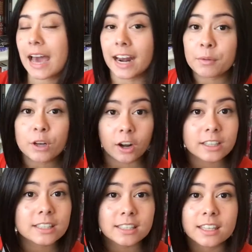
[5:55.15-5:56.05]
and I would
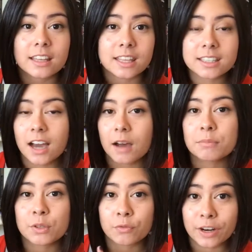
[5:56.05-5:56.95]
honestly say that this
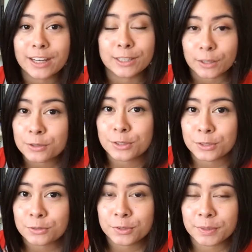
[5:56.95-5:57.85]
comes very close
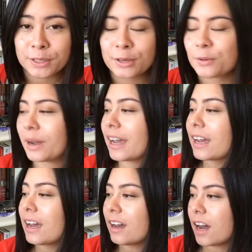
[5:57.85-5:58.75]
to Spirited
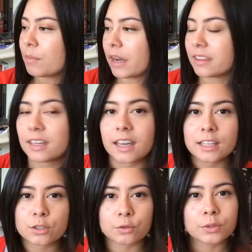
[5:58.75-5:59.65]
Away. Um, I think
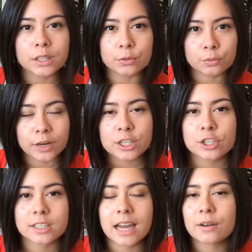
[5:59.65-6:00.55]
it's a really
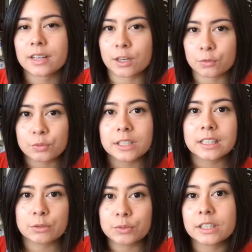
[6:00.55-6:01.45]
rich sound and it
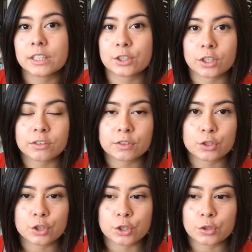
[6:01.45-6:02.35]
really, really
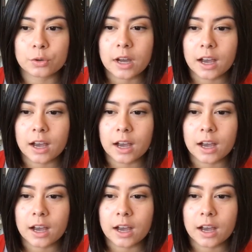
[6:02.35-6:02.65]
serves to